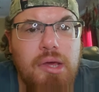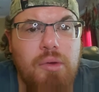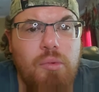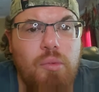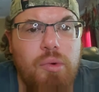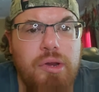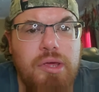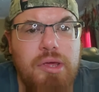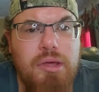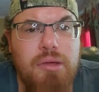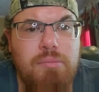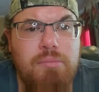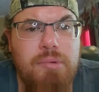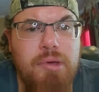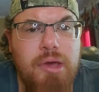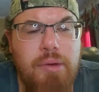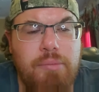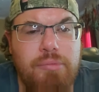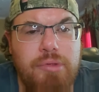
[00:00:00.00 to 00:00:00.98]
When he
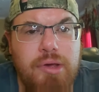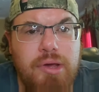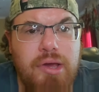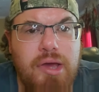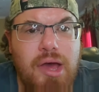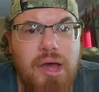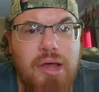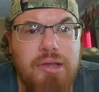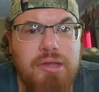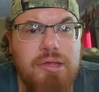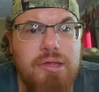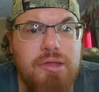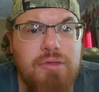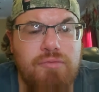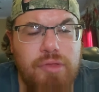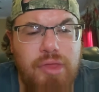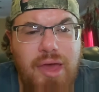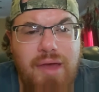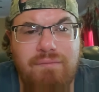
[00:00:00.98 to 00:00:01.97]
becomes unconscious
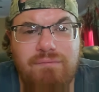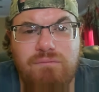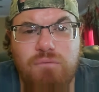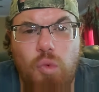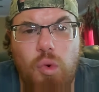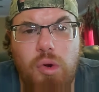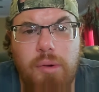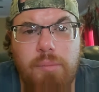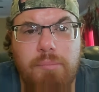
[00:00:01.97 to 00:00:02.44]
for that 4